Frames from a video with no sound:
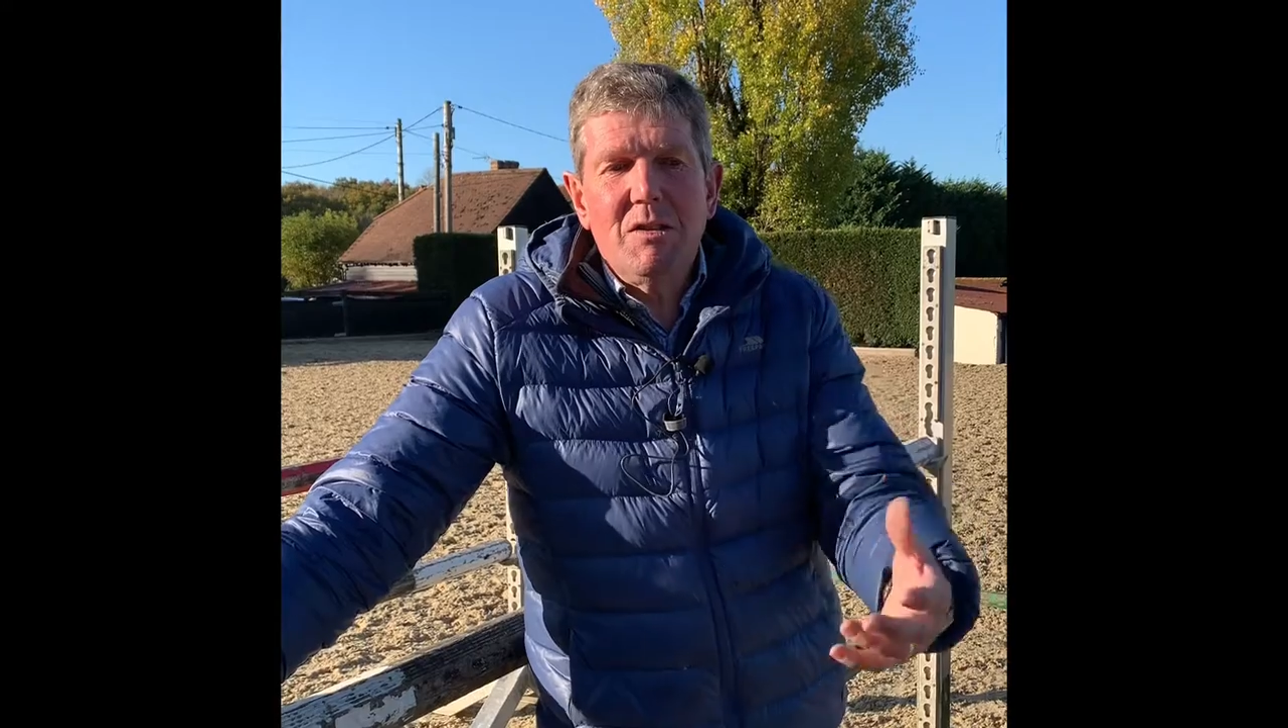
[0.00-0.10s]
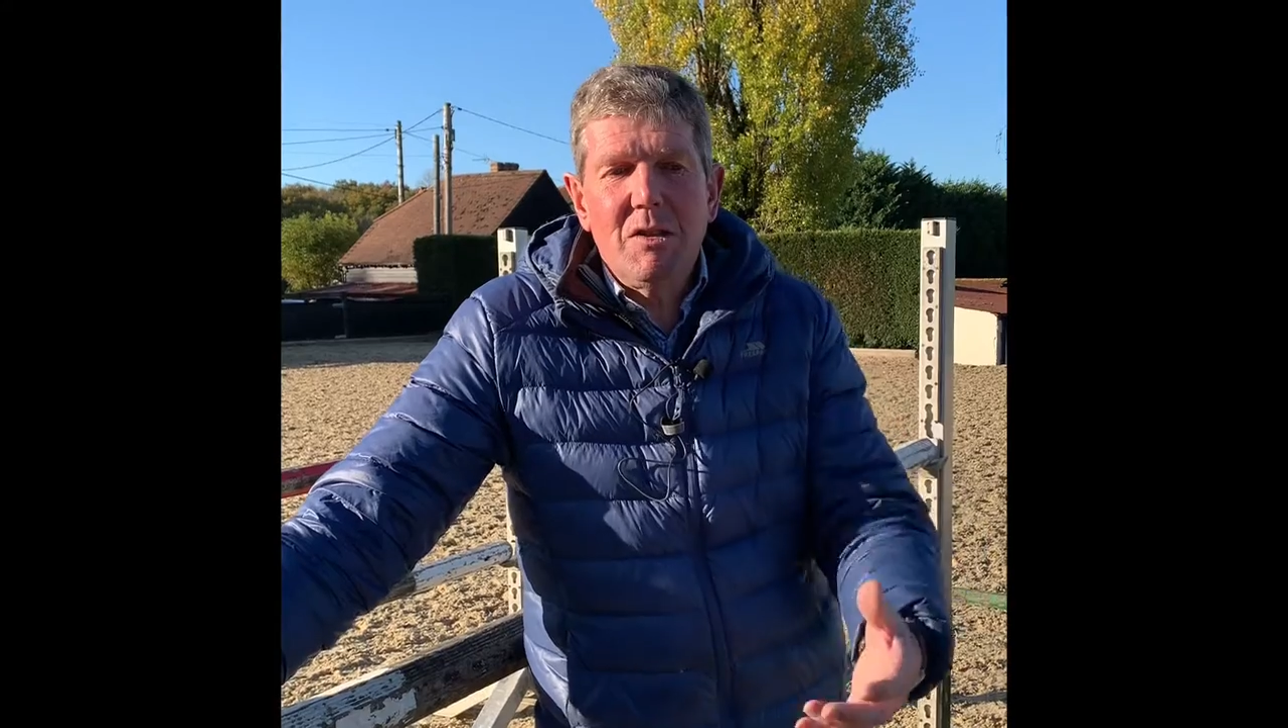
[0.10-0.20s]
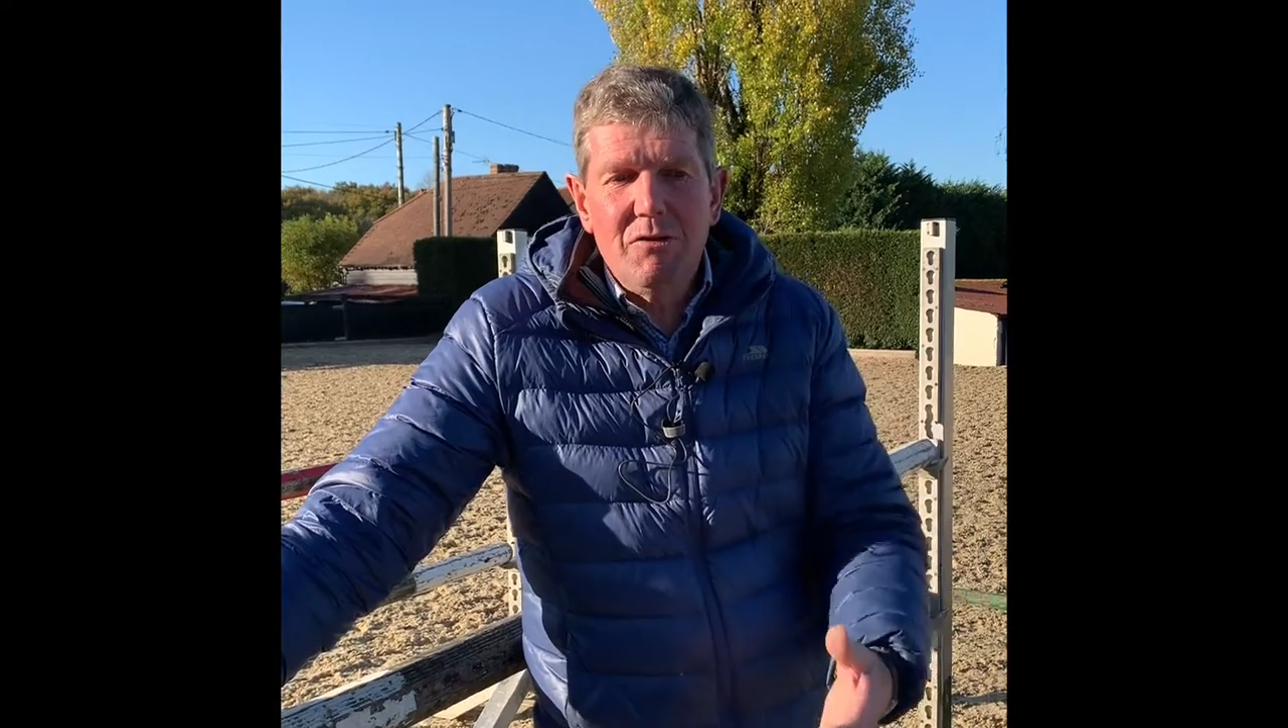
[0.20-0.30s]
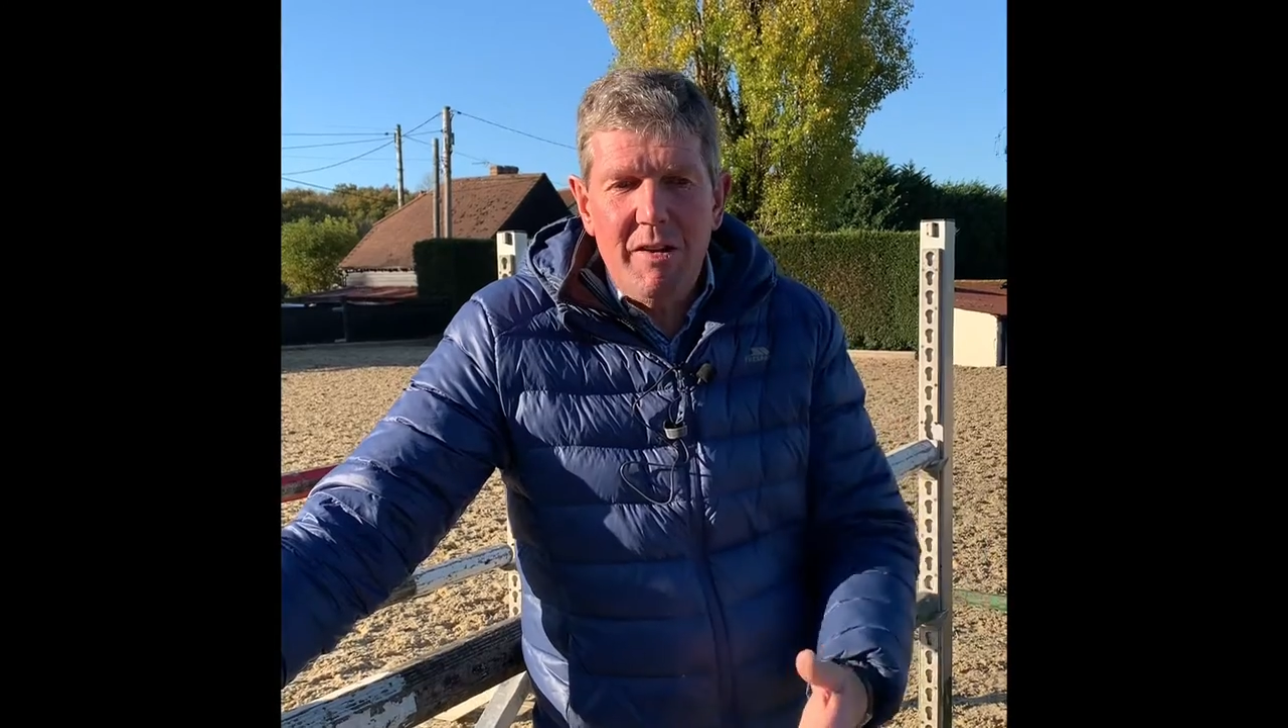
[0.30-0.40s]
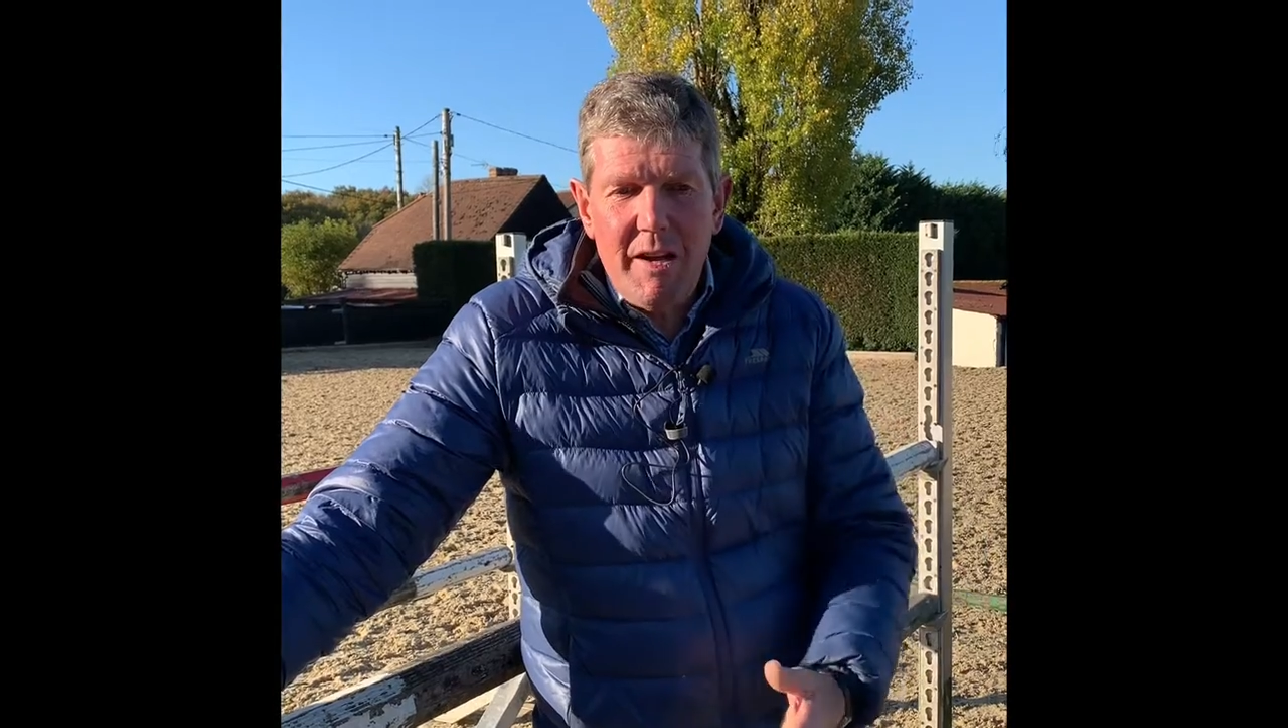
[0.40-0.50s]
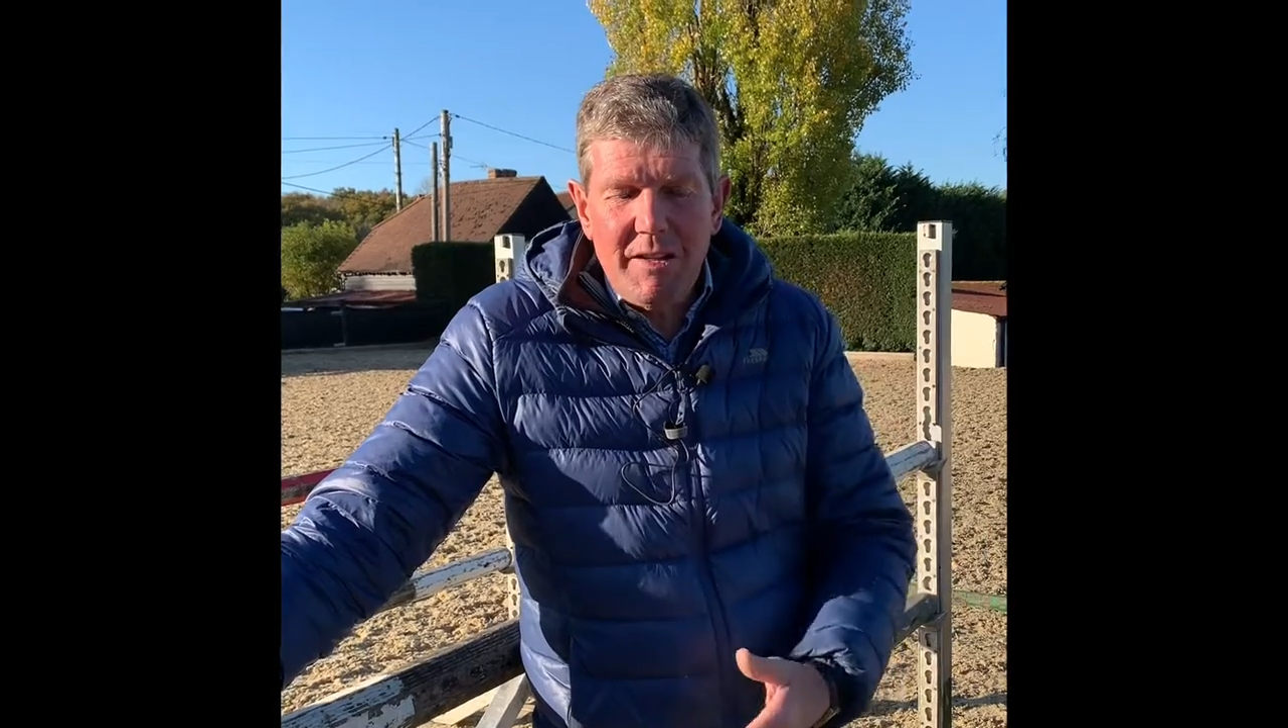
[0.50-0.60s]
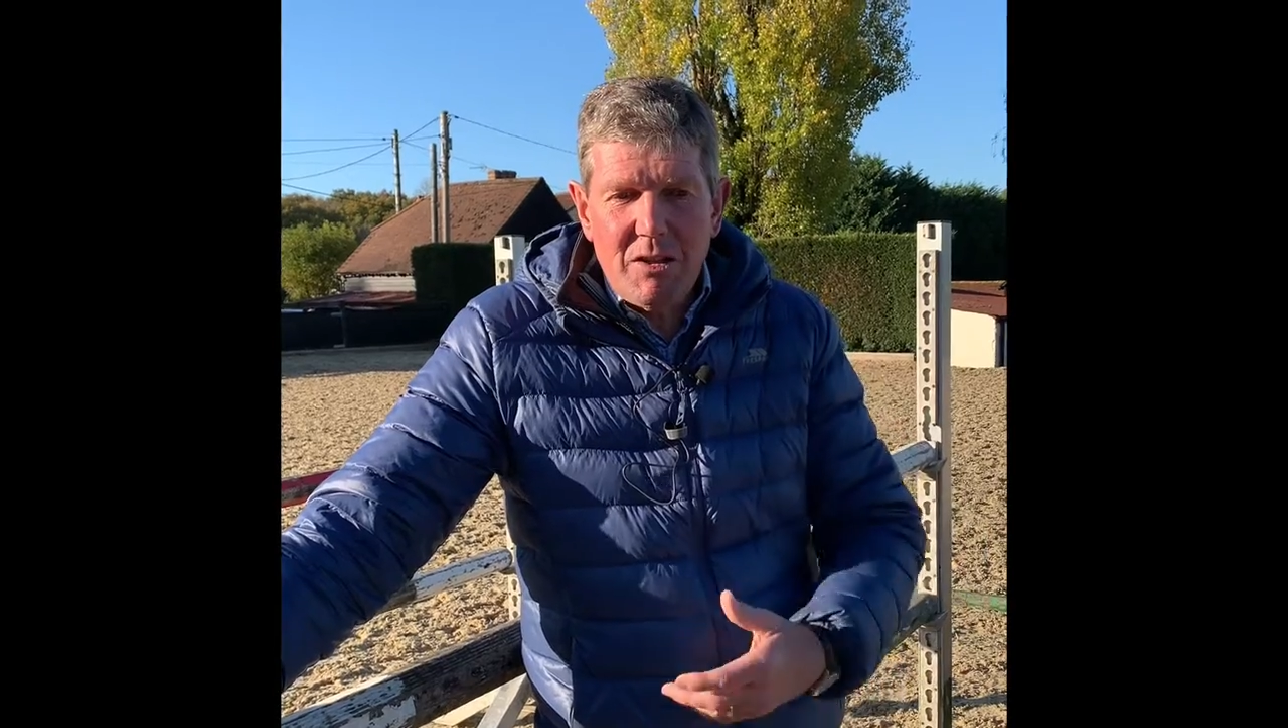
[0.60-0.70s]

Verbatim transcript: create